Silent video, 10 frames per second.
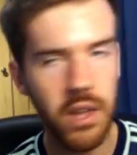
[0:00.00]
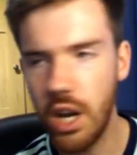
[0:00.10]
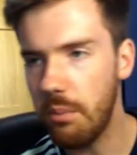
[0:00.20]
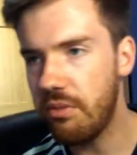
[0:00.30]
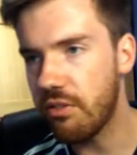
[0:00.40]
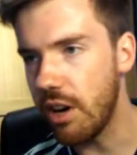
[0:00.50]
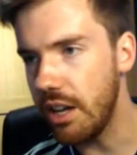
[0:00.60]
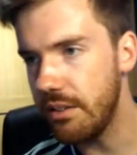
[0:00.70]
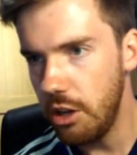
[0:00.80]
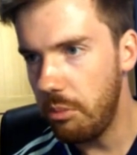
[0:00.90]
then up
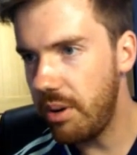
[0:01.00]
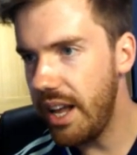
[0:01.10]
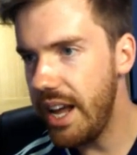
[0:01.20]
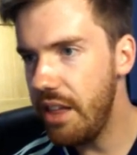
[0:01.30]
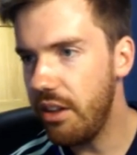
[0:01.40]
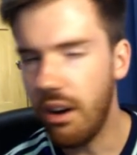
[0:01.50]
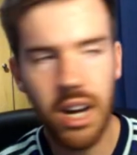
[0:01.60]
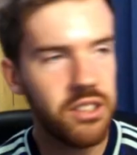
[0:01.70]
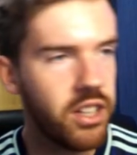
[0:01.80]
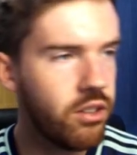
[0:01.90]
front, a player that
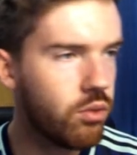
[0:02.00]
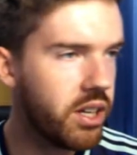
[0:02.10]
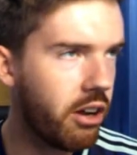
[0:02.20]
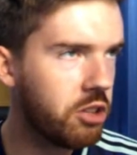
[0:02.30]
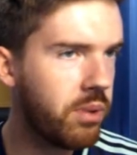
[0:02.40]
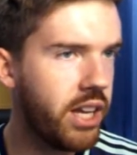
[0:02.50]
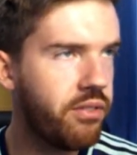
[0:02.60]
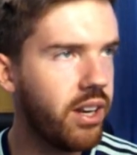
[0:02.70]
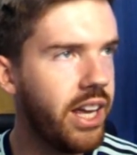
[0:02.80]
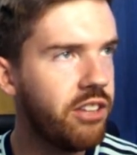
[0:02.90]
I didn't realise played
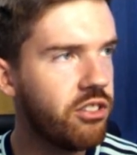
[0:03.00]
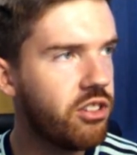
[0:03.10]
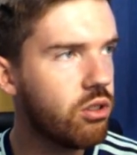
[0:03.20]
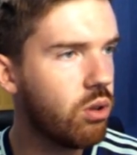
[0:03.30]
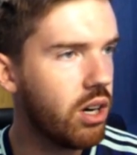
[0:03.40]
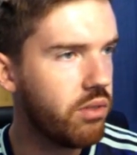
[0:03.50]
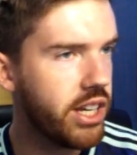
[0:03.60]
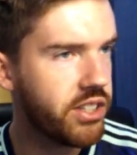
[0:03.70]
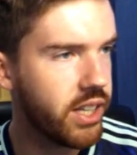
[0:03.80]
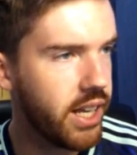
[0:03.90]
for Leeds until quite
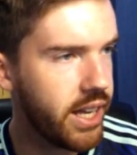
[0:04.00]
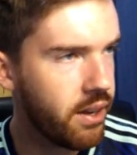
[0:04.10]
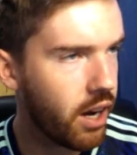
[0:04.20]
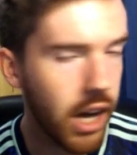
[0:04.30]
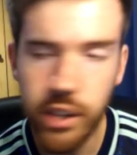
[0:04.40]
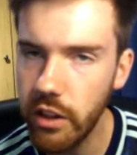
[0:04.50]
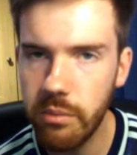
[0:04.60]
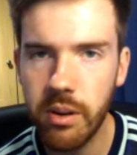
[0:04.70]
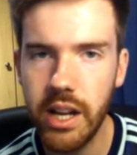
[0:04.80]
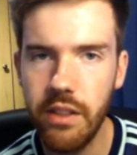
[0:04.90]
recently, another
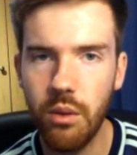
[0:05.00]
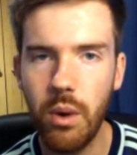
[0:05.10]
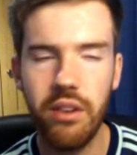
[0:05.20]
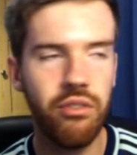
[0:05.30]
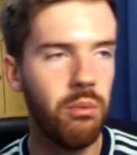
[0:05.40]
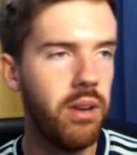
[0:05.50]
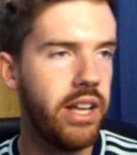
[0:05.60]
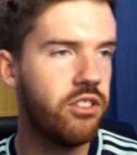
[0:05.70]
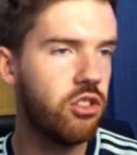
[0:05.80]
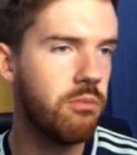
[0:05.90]
player that went from
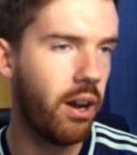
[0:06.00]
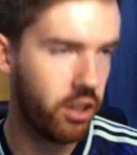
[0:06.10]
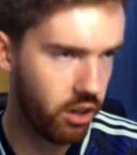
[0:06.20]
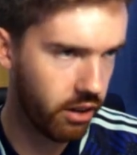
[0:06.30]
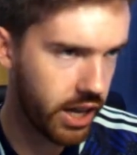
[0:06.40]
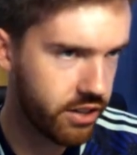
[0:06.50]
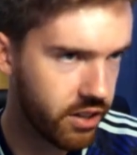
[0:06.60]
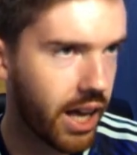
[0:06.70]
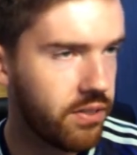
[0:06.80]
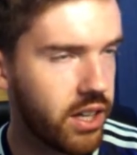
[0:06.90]
Leeds to Man United
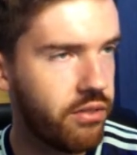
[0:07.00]
and did